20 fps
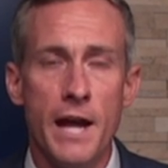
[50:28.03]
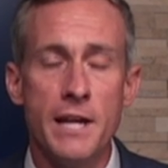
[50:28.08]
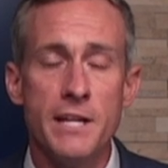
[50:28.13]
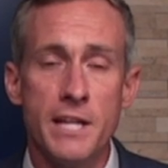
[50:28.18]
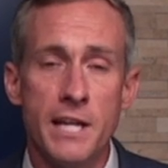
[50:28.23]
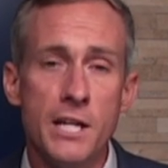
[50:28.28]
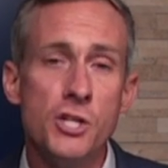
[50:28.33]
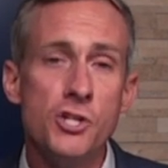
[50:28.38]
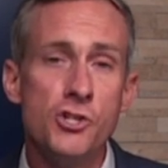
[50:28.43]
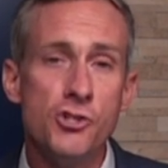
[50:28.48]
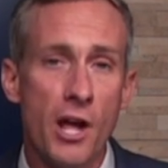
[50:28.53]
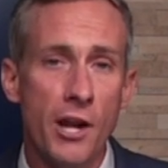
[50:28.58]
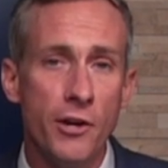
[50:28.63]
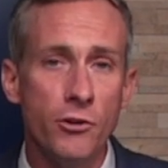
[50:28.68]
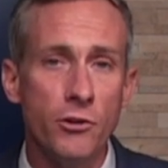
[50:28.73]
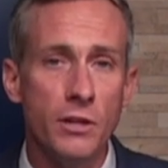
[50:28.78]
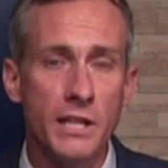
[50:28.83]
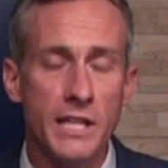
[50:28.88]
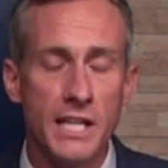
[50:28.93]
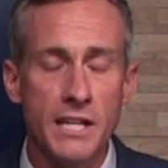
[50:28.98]
And in
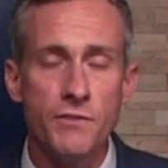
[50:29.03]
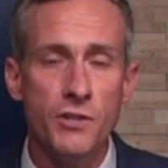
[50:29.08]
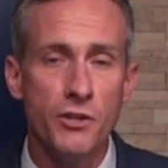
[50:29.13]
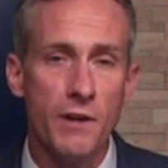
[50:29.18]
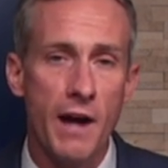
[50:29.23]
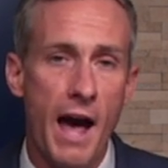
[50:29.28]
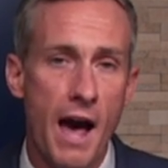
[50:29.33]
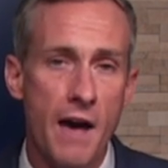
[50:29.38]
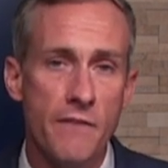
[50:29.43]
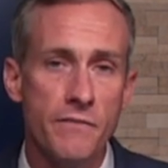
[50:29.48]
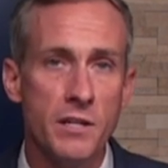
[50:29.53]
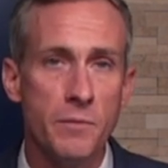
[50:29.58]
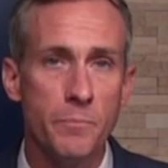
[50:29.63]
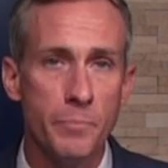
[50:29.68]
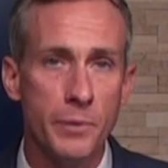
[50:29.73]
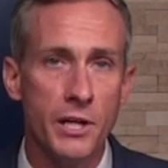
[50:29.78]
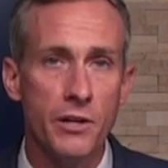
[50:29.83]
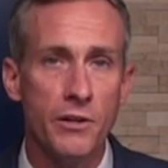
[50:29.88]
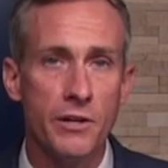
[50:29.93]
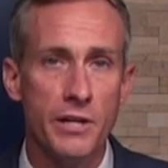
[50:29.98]
general, if you're
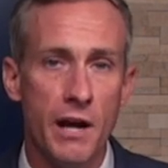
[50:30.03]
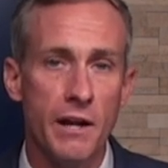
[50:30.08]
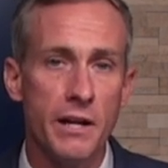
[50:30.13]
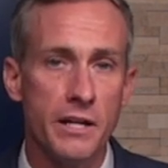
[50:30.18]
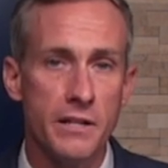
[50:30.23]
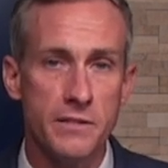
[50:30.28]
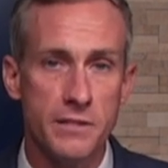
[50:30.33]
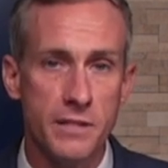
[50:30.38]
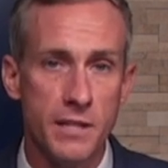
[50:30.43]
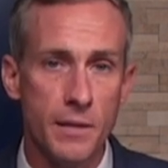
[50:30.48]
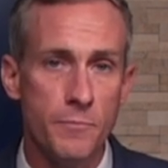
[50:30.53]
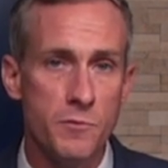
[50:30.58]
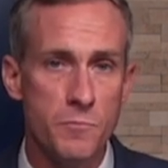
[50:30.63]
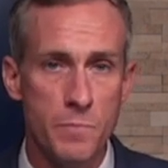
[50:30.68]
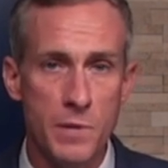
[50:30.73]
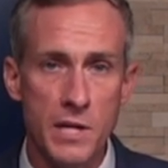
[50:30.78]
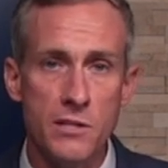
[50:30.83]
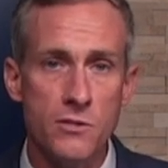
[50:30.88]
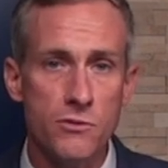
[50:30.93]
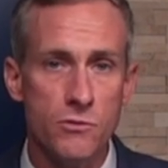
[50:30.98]
having periodic
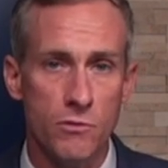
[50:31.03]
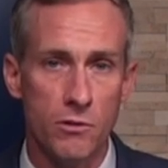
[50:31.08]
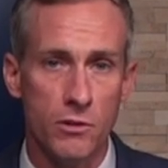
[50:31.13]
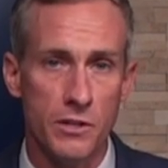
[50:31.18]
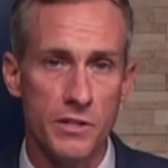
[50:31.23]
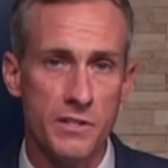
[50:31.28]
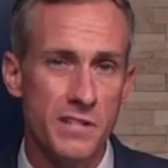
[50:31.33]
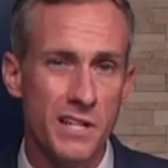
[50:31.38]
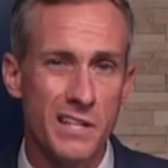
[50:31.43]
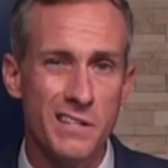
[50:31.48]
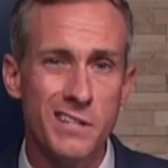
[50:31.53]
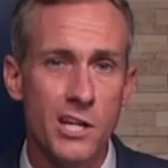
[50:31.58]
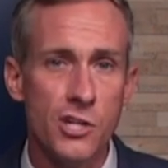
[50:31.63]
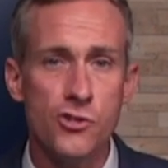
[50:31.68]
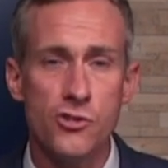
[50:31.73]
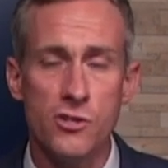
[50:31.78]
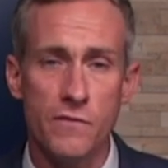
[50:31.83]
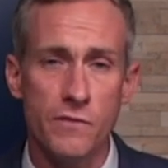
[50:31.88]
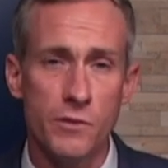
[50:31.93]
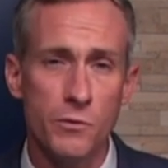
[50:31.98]
skipped beats or a
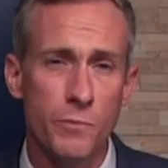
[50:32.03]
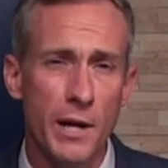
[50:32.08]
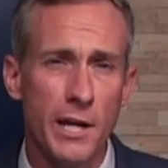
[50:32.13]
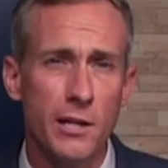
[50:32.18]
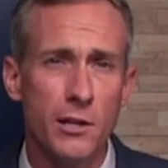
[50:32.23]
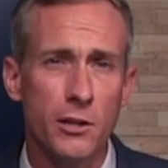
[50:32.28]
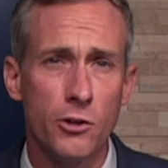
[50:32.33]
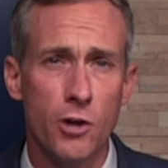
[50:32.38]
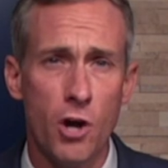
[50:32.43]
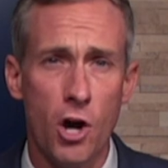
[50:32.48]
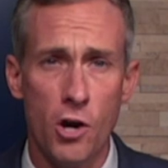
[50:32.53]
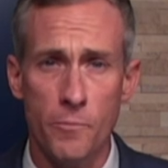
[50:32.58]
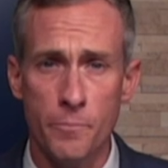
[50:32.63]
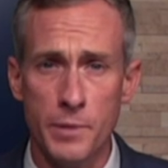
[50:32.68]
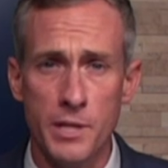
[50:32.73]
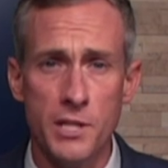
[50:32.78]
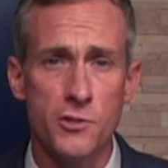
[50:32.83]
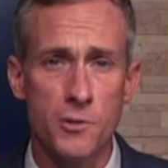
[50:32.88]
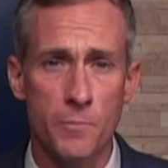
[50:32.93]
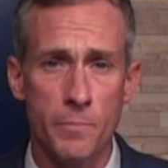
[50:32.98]
sensation of irregular
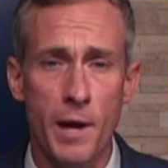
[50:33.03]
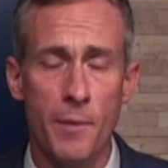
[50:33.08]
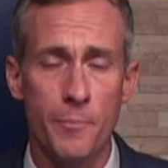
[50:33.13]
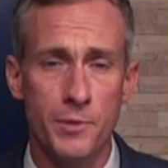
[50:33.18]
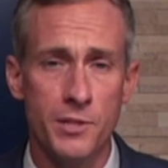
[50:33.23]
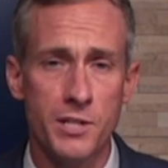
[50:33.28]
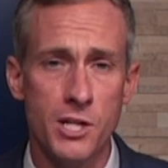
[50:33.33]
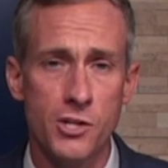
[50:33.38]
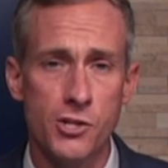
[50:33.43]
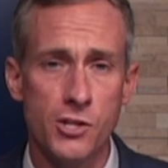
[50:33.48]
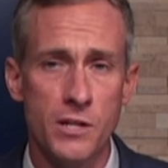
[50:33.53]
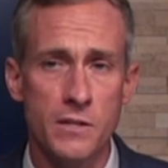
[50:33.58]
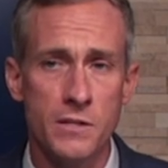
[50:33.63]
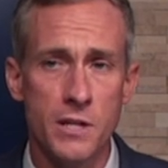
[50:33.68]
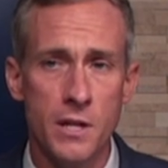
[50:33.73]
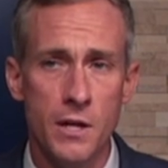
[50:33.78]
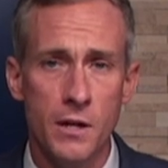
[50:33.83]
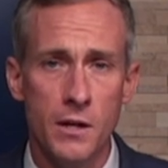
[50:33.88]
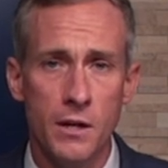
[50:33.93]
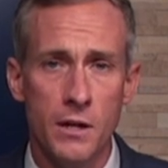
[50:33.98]
heartbeats or
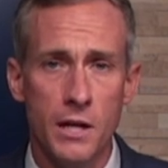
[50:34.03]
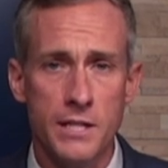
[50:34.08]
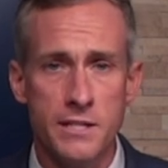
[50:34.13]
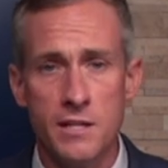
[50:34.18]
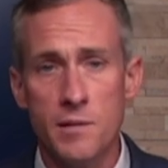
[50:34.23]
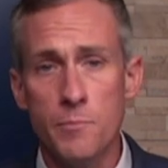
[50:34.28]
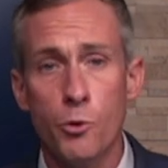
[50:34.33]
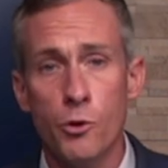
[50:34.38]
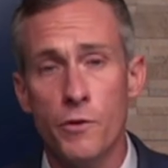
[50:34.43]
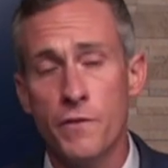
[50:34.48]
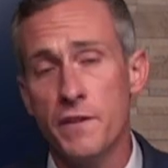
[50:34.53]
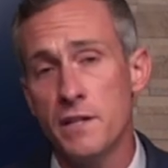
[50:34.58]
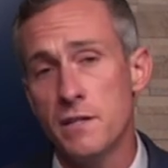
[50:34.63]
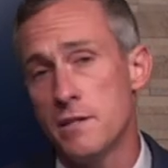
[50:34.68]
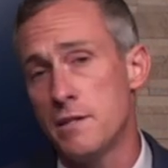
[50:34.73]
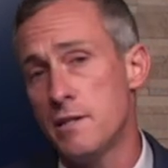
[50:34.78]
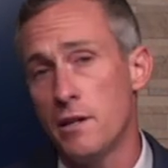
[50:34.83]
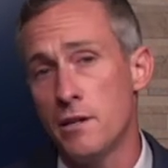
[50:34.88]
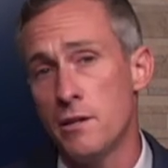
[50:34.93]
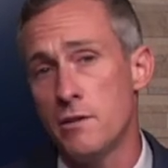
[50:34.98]
palpitations, it's an important
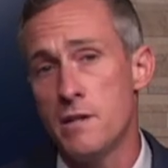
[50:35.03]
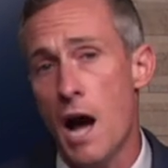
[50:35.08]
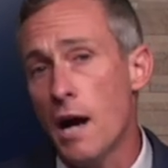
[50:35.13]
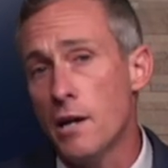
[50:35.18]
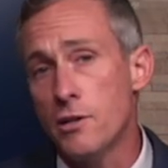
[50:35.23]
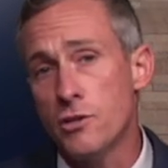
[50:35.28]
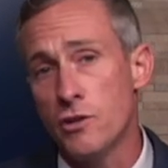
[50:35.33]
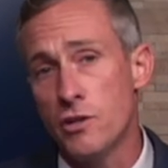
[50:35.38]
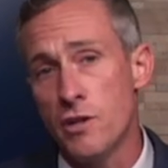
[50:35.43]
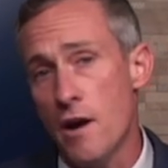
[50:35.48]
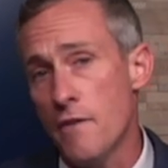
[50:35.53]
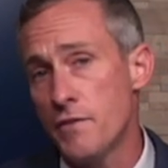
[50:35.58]
thing to tell your doctor.